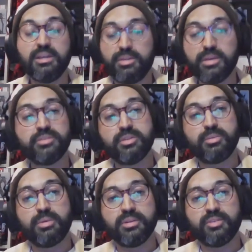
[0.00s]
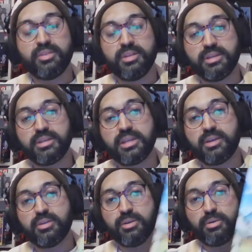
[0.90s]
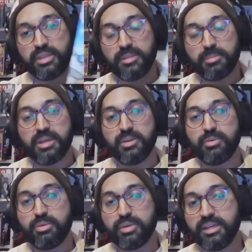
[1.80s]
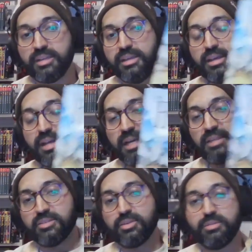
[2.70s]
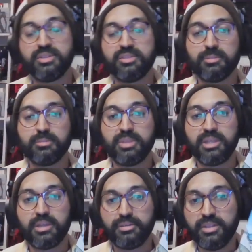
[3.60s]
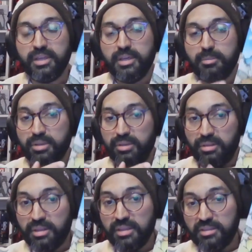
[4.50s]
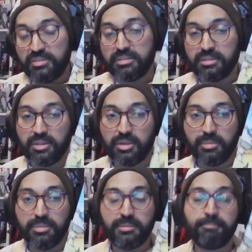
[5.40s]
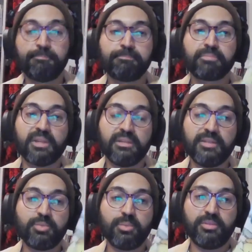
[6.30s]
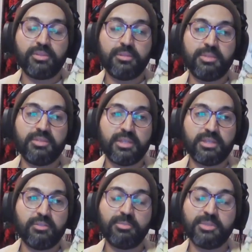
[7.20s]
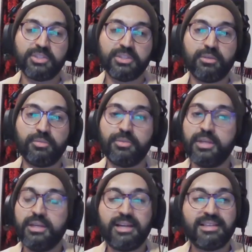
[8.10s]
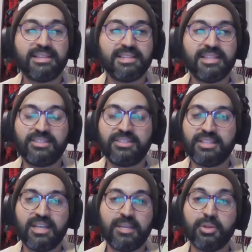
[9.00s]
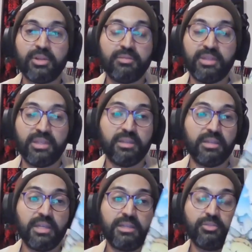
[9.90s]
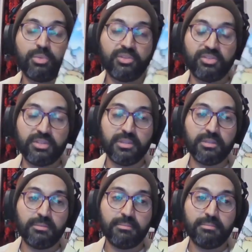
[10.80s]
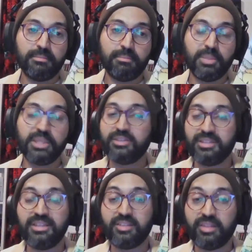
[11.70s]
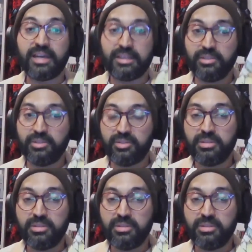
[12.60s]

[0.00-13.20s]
Those are the ones that go on eBay or get handed over to somebody else. But this, The Hobbit, this one is going to be taken off my shelf at least, and I'm not even kidding, at least once a year because it is that good.